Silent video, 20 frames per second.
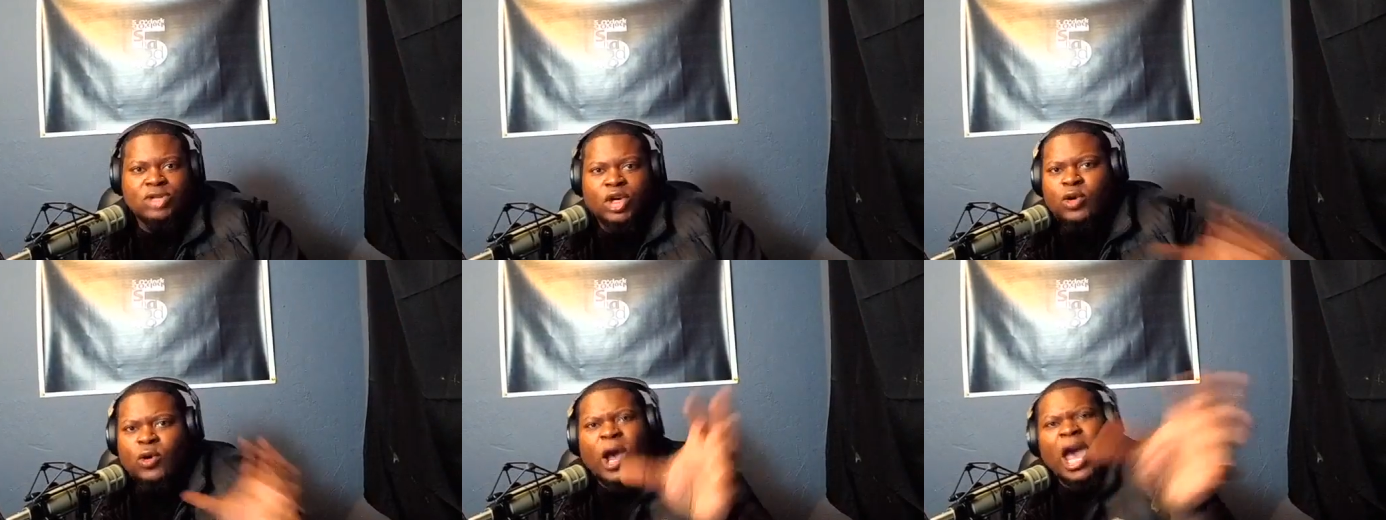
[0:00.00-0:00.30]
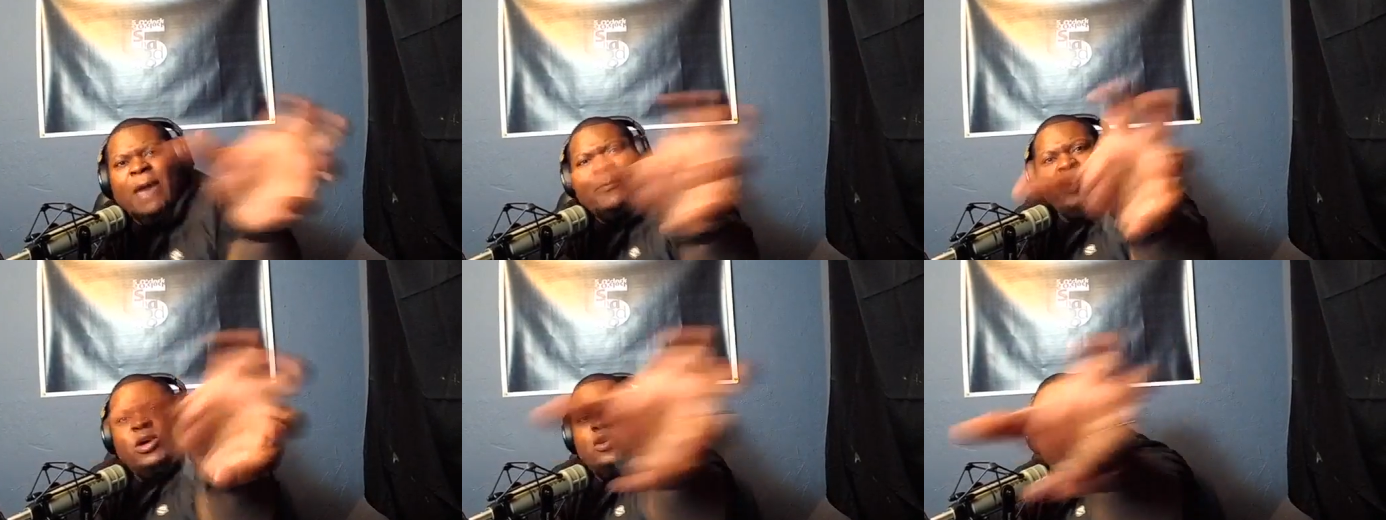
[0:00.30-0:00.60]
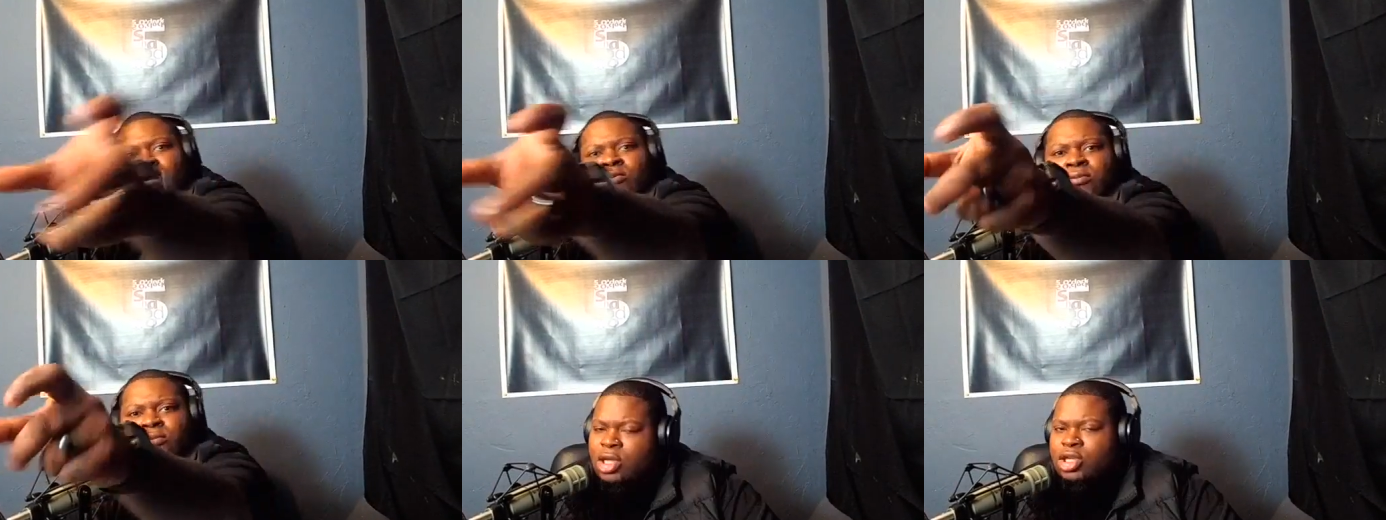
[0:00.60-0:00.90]
Grab
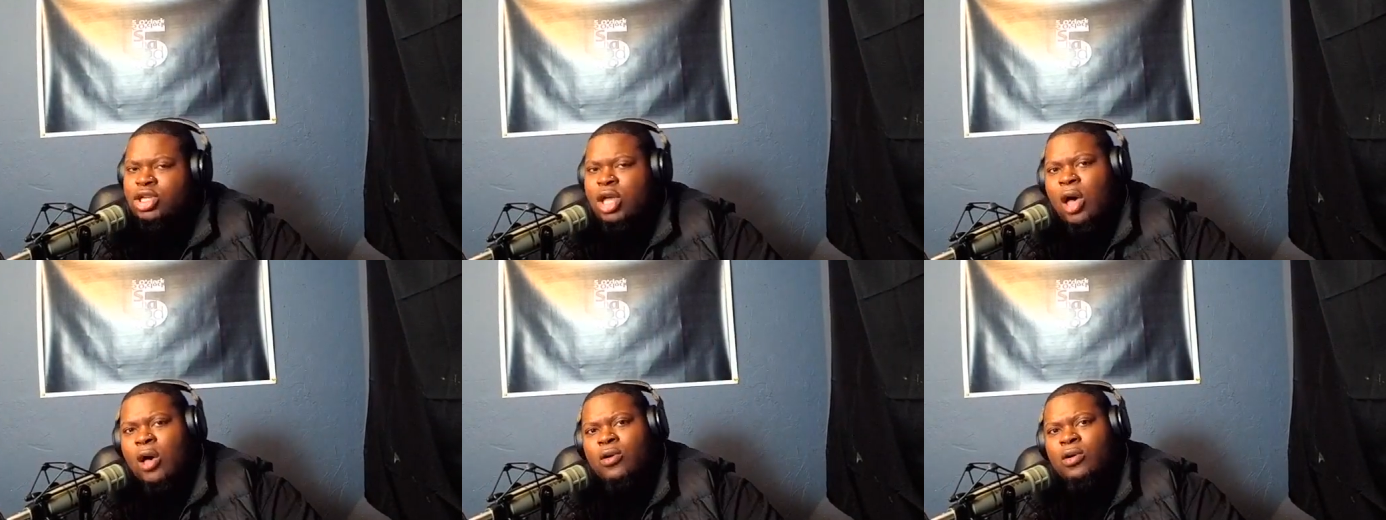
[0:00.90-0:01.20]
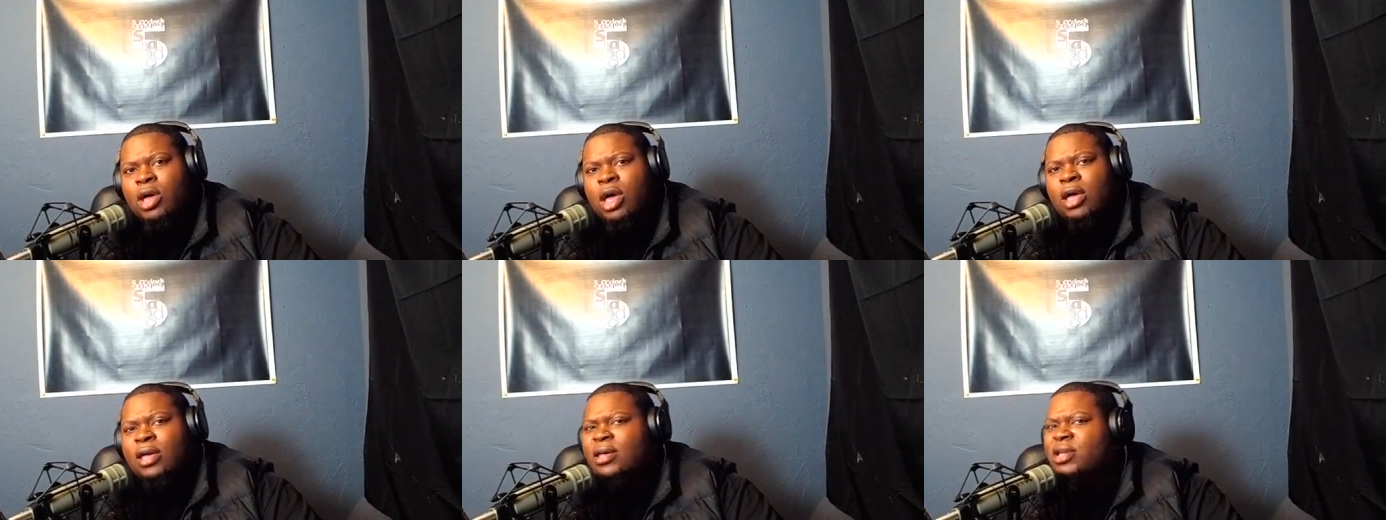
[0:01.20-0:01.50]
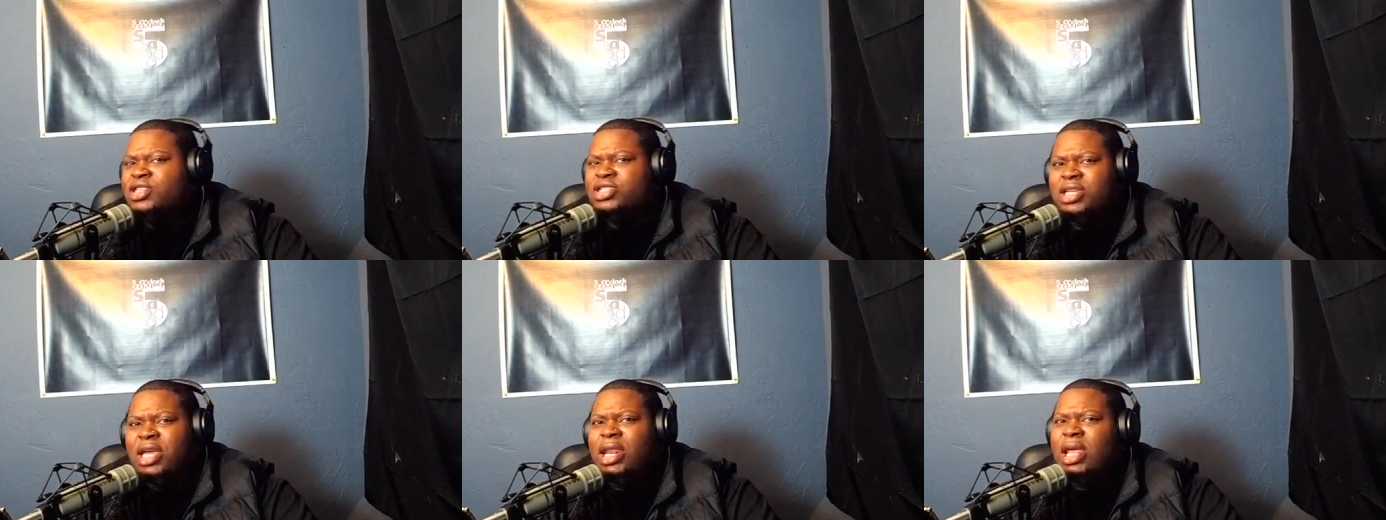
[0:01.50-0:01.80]
you! So
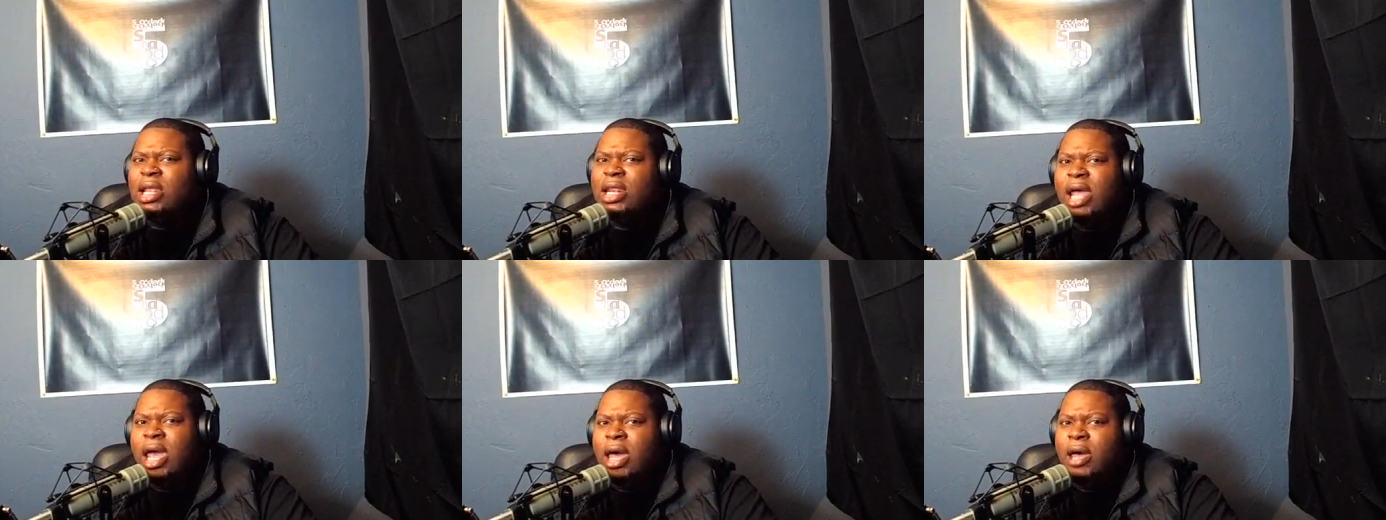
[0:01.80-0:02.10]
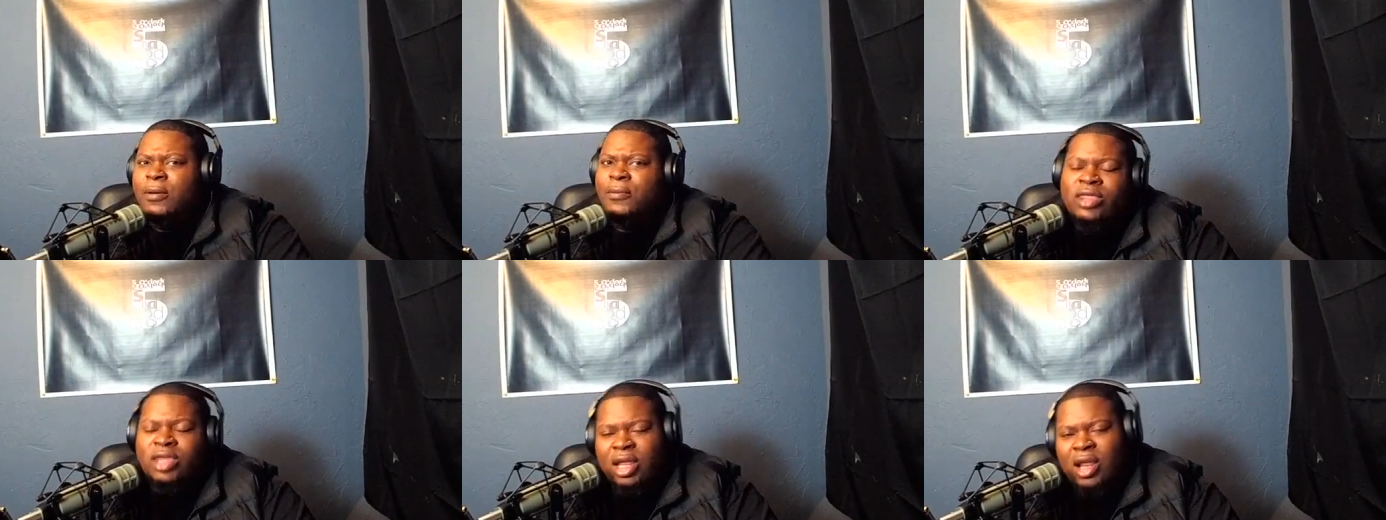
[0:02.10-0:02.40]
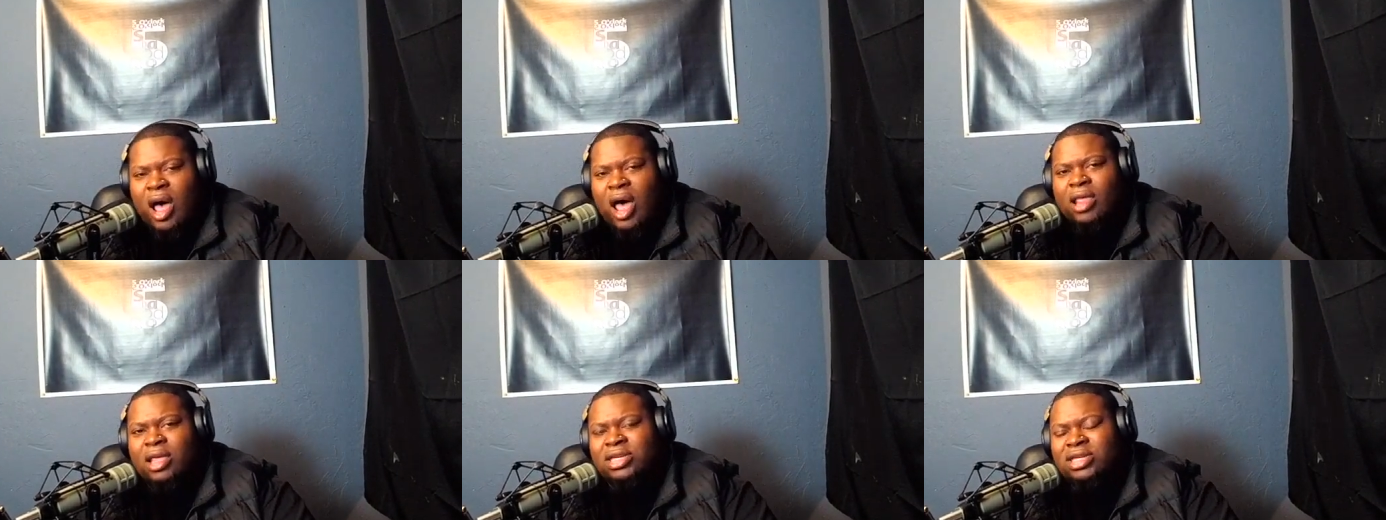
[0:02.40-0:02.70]
you're sitting there, then
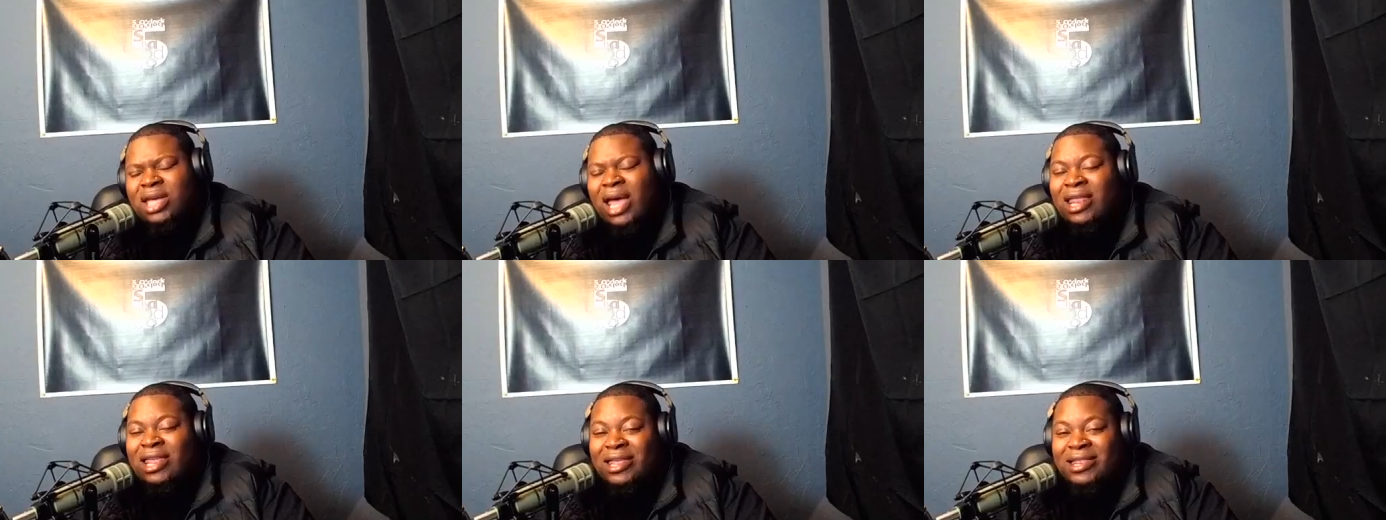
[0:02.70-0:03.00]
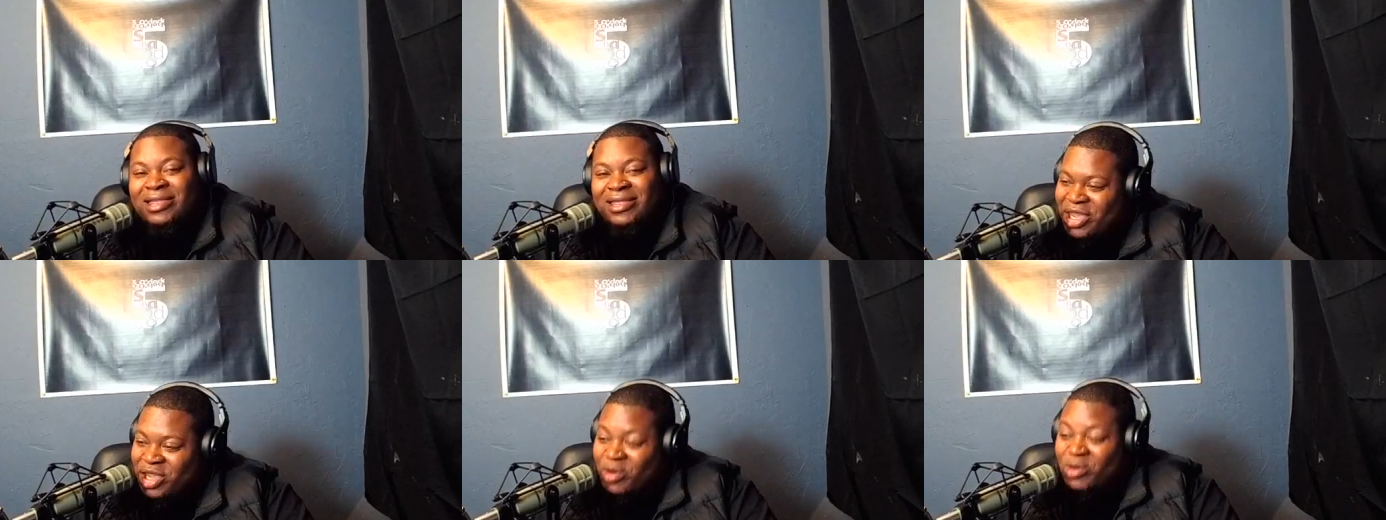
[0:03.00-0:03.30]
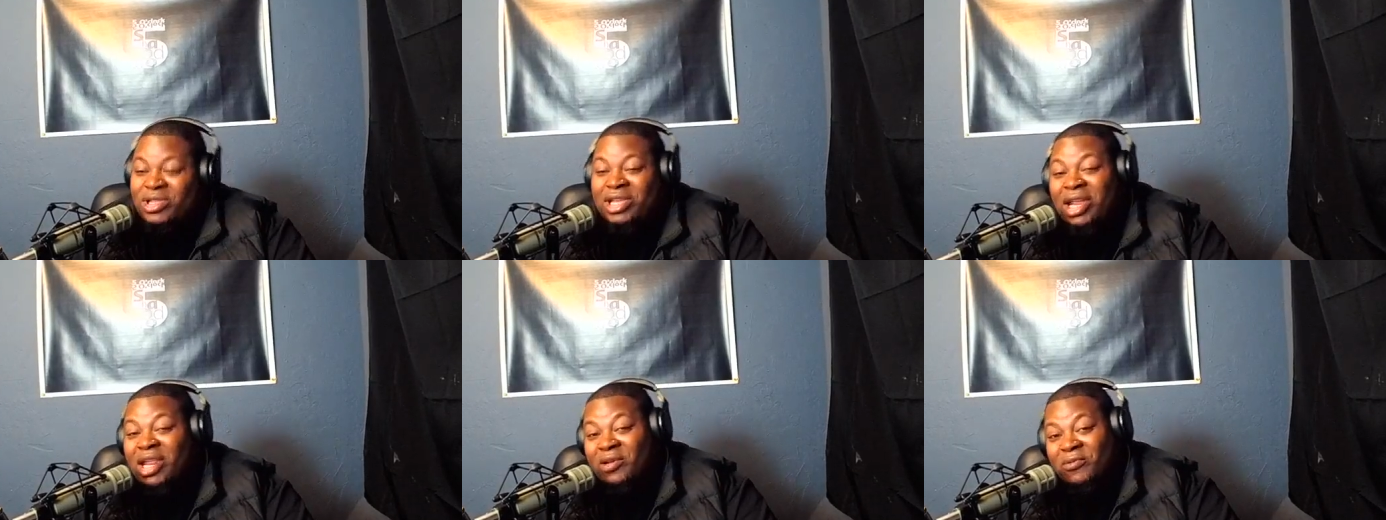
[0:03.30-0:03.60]
all of a sudden,
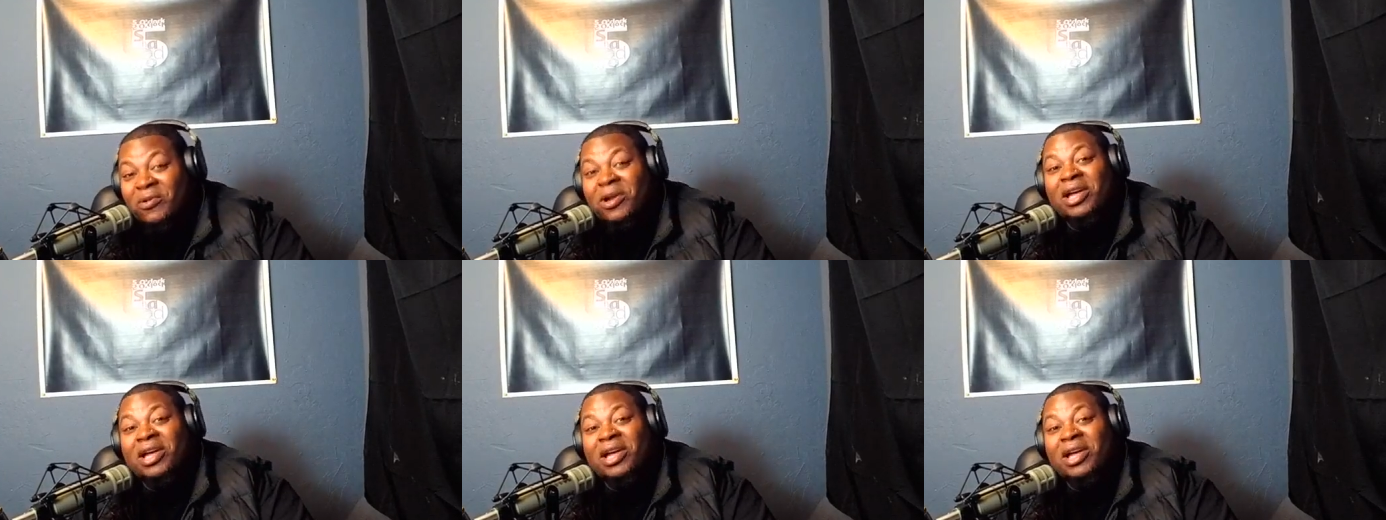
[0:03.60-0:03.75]
you didn't